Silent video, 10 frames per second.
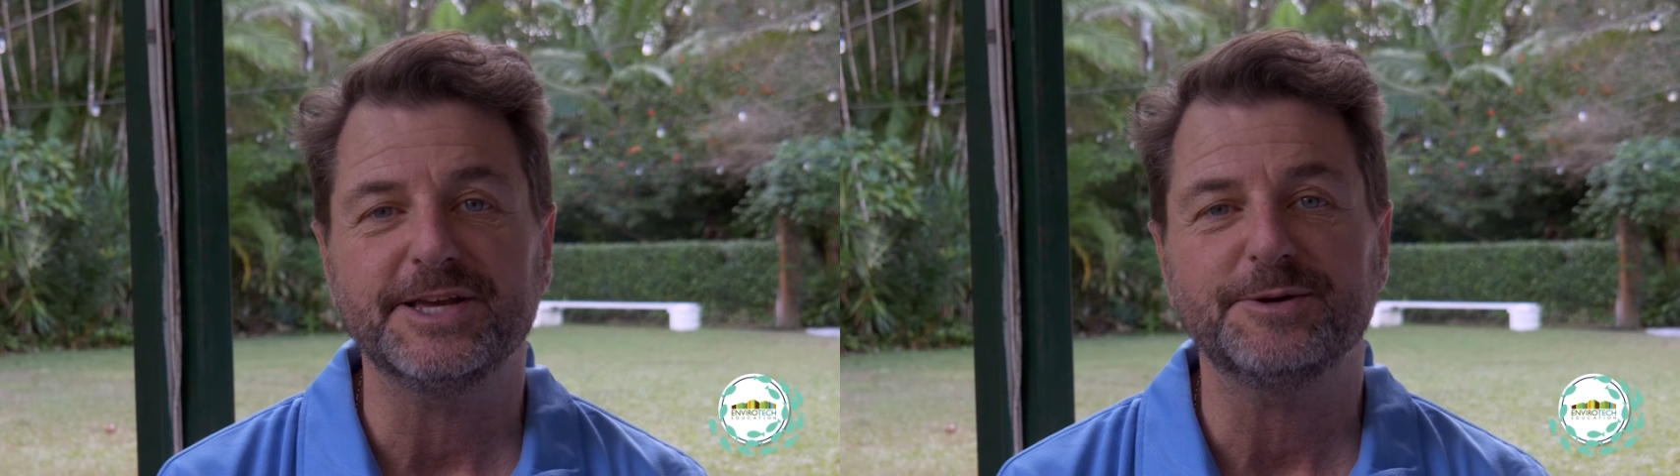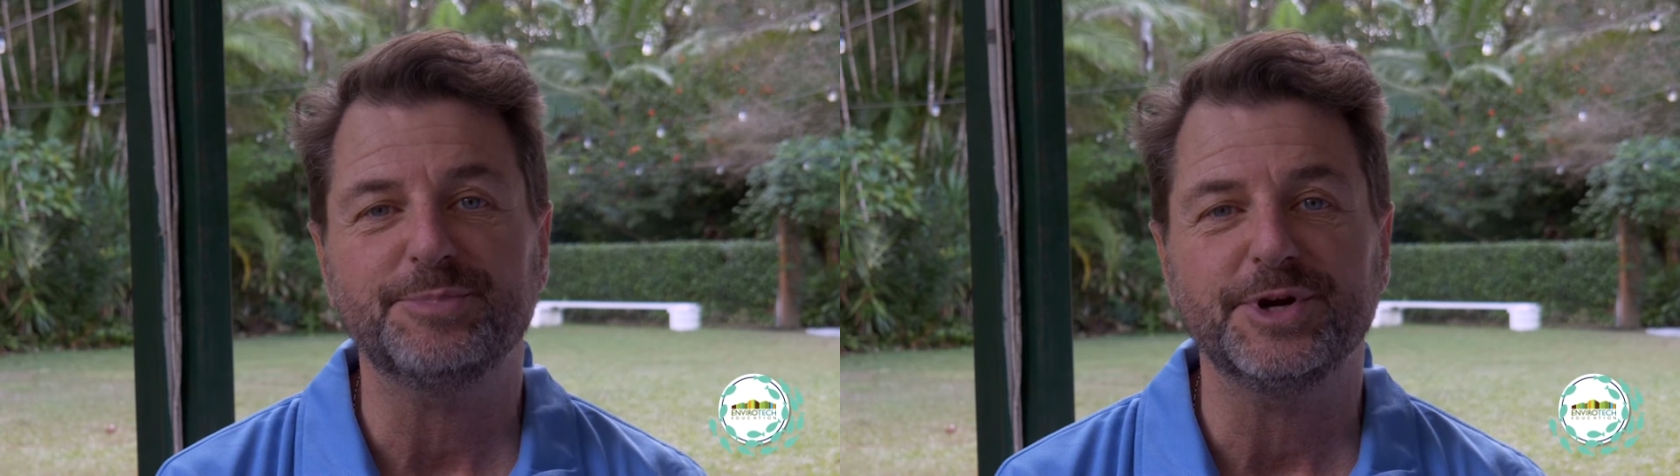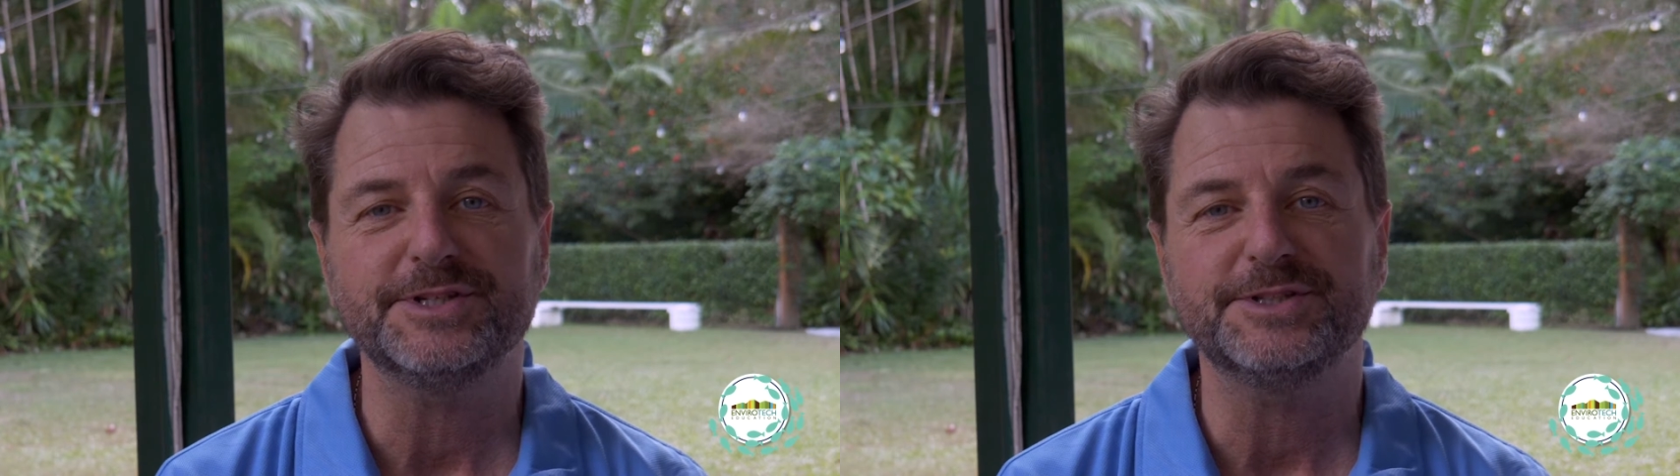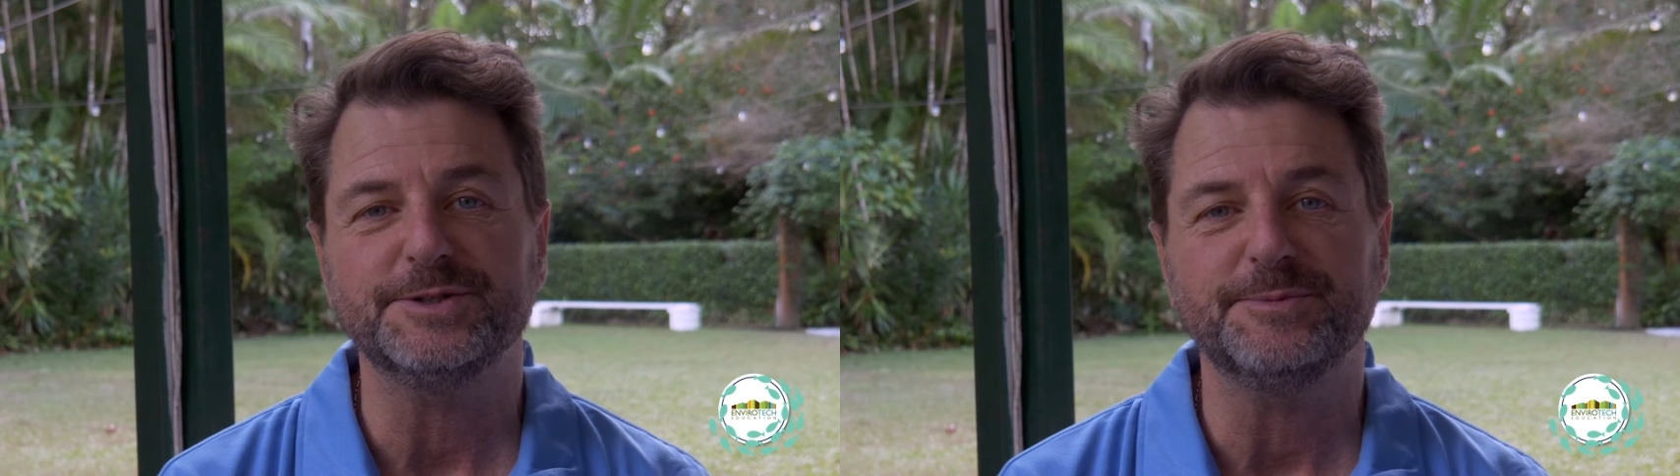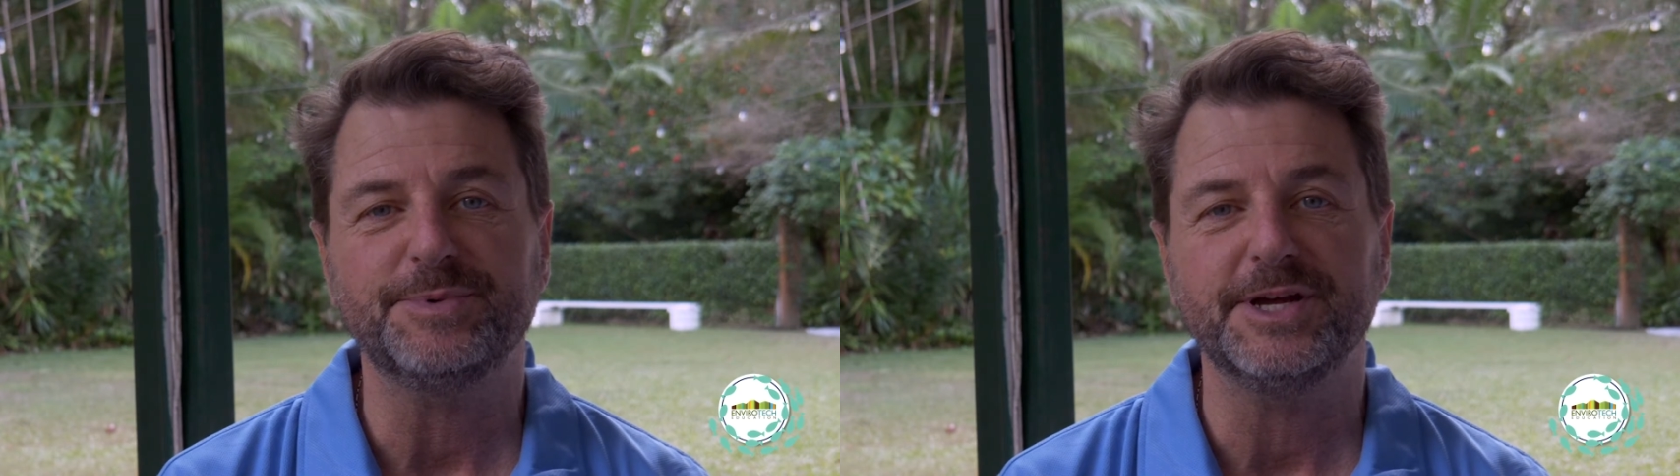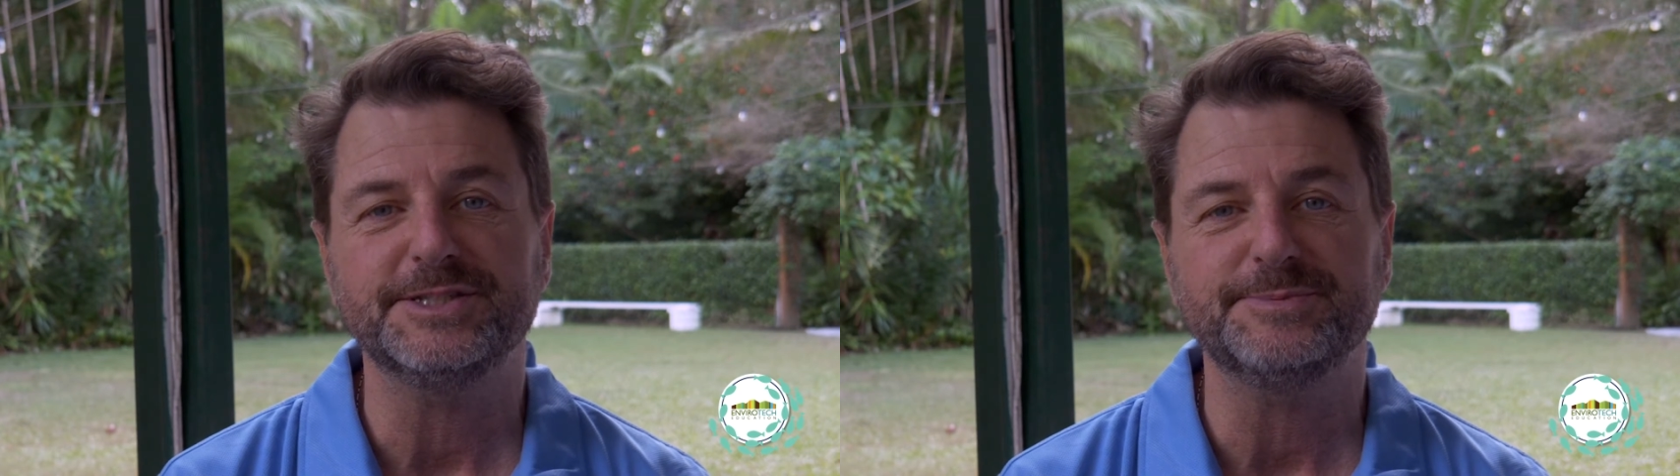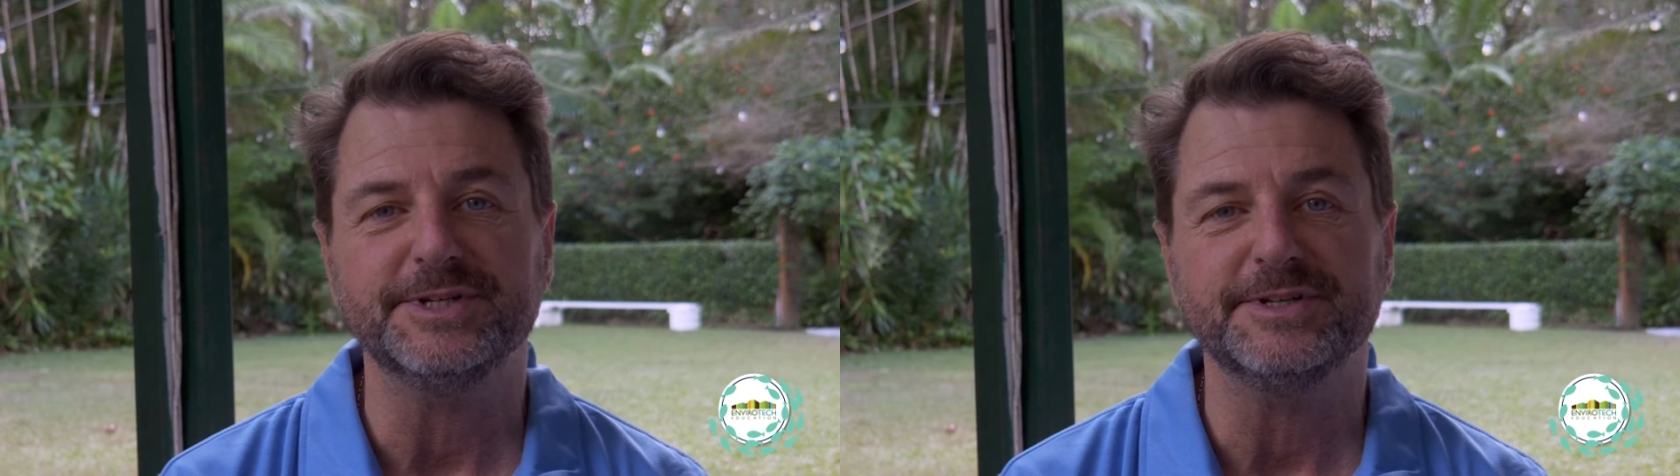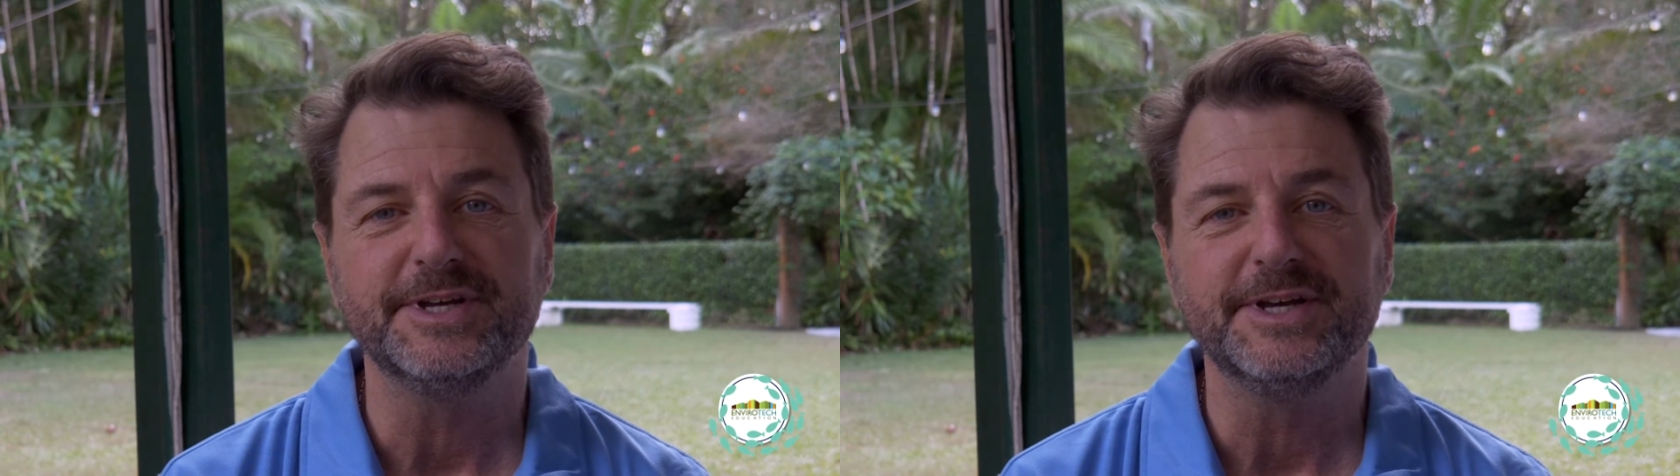can bring to a placement